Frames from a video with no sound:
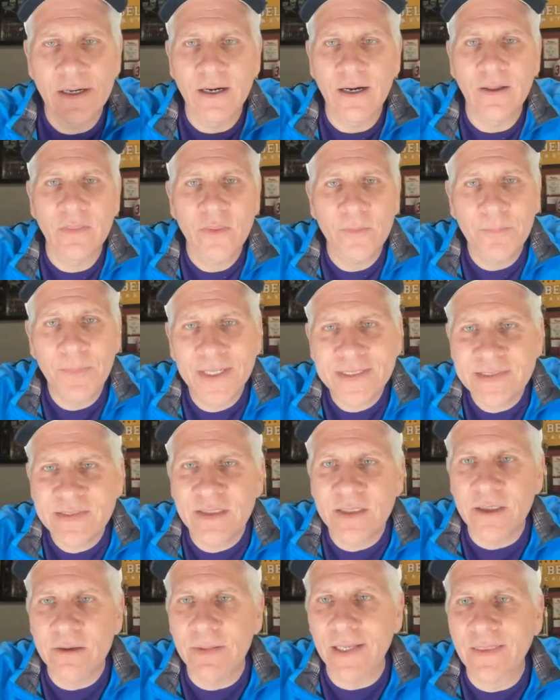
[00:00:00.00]
The best
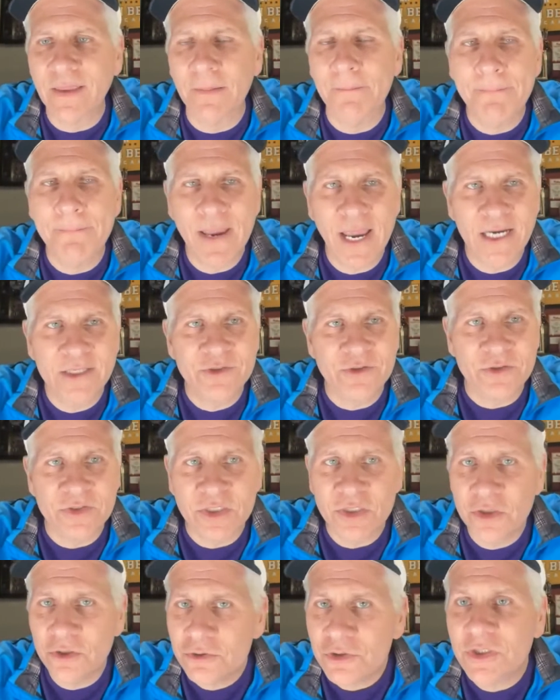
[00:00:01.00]
thing about the Masters,
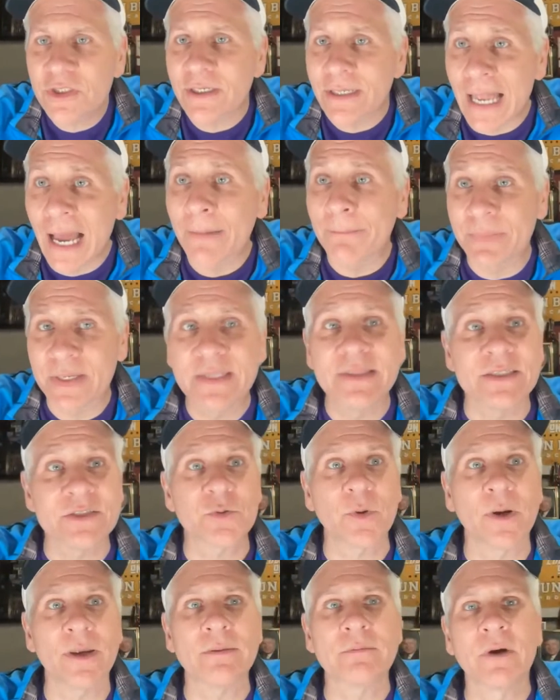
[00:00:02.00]
it used to not be
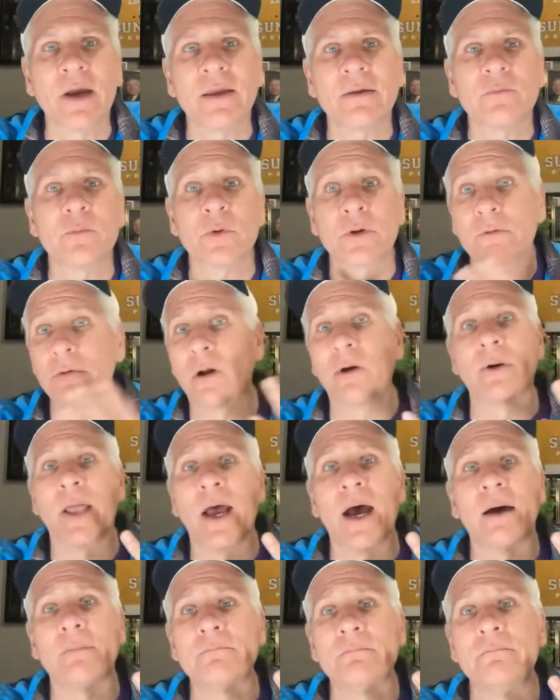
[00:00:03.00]
this way, right? Growing
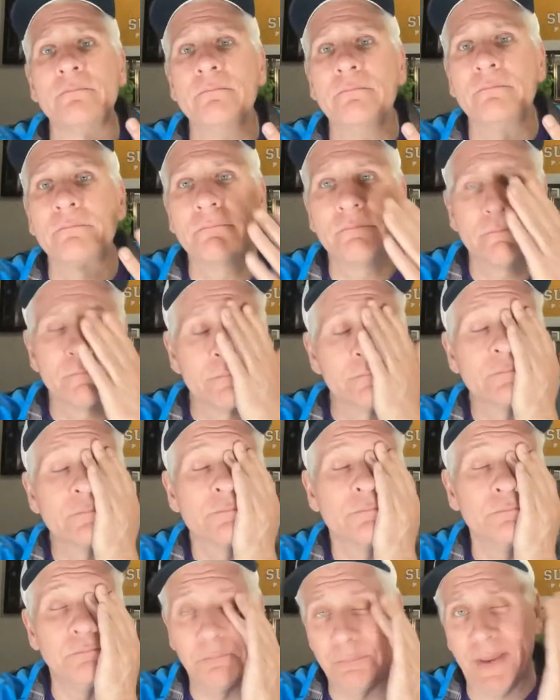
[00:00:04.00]
up,
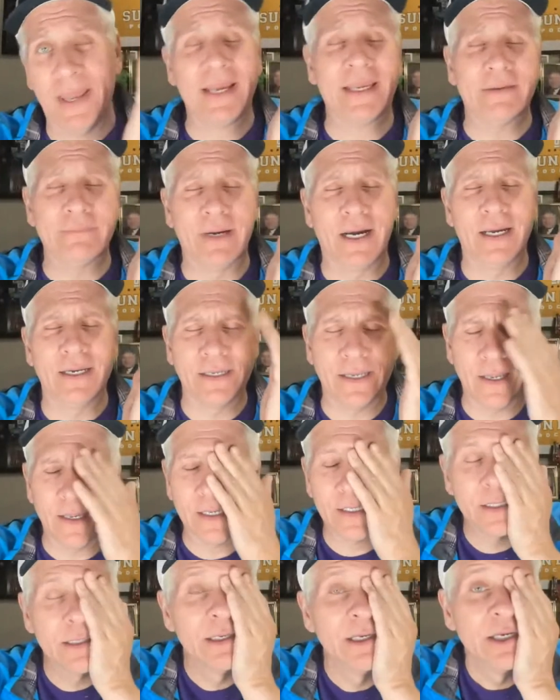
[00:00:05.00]
back in my
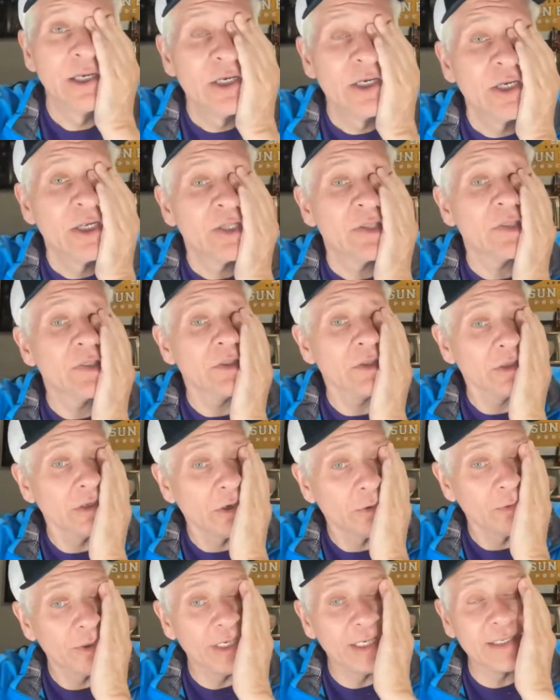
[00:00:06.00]
day,
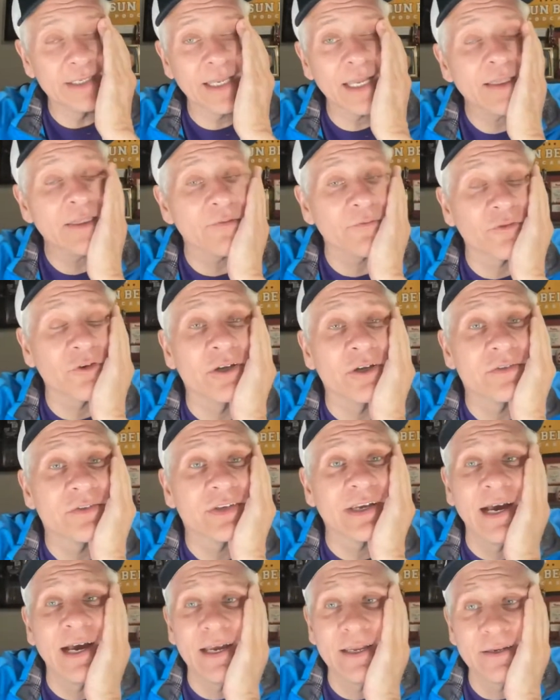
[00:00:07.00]
we didn't get the front
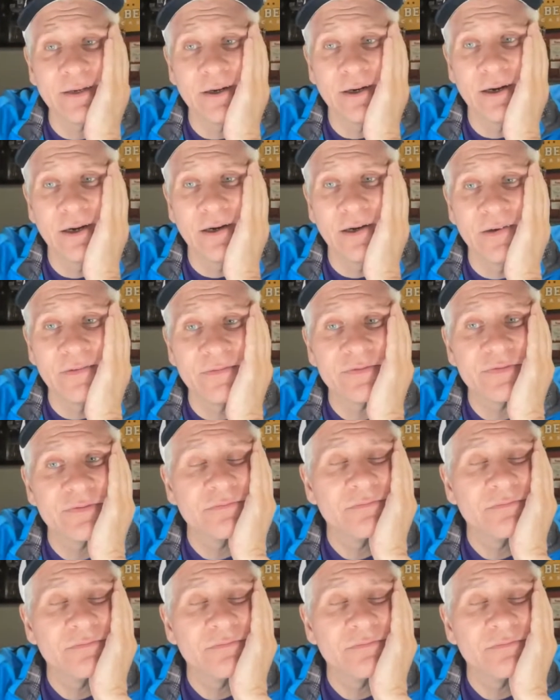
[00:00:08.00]
side of